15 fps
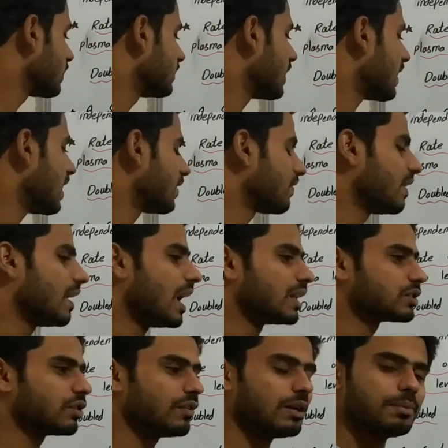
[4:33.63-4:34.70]
then it will
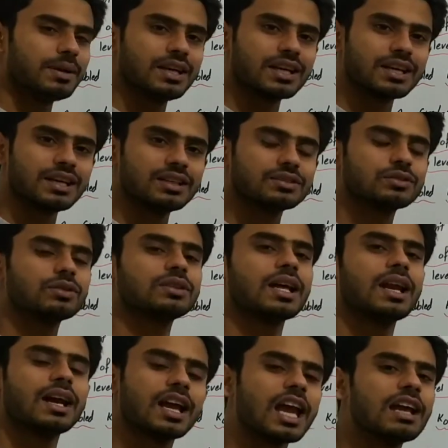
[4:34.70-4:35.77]
also be decreased. So then
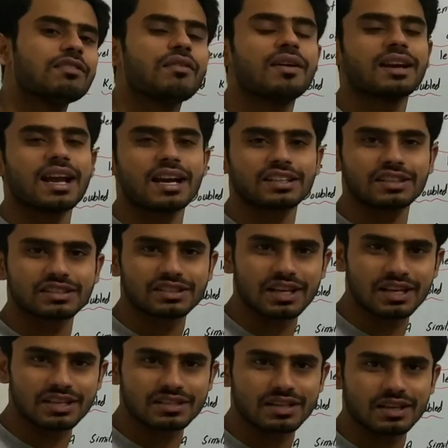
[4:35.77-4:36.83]
again we will get the
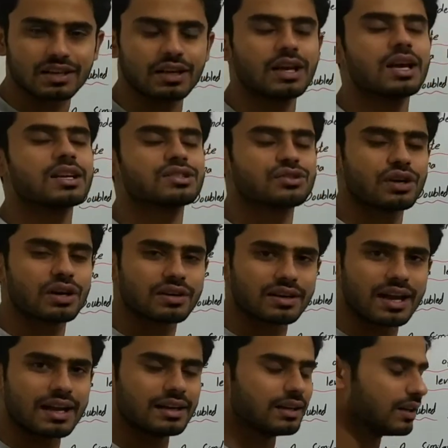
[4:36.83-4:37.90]
steady state straight
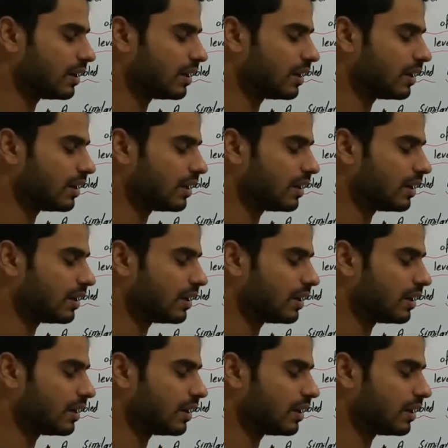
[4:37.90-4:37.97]
line.